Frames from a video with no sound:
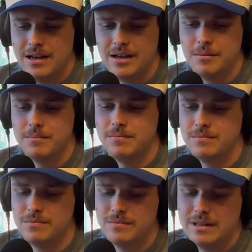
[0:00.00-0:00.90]
And
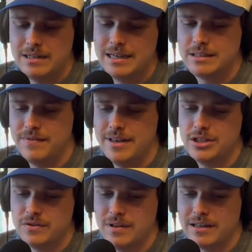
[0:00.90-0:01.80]
it takes
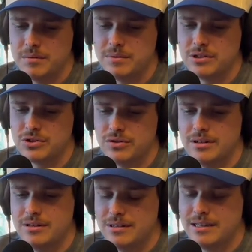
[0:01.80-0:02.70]
advantage of like the big screen
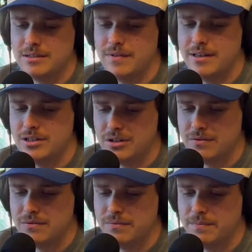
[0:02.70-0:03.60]
and takes advantage of
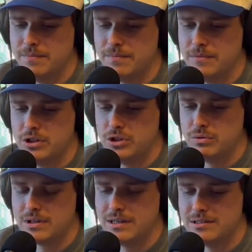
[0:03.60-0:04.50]
the
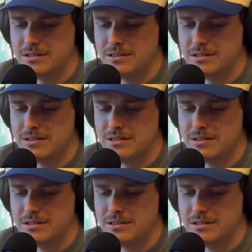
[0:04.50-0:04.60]
use case.